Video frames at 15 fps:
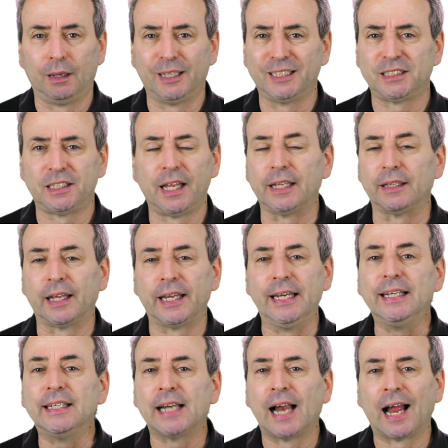it's like they
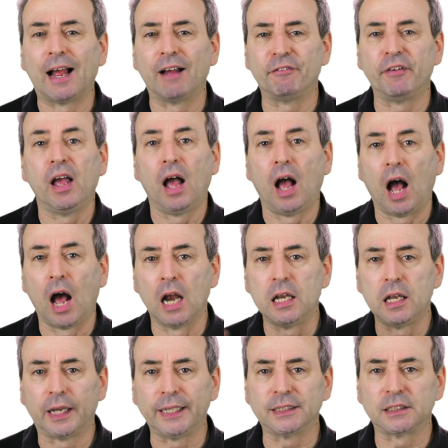each have a
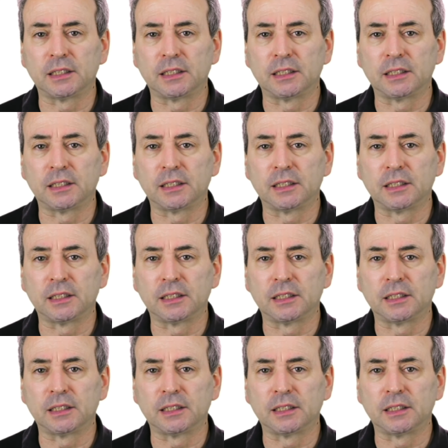light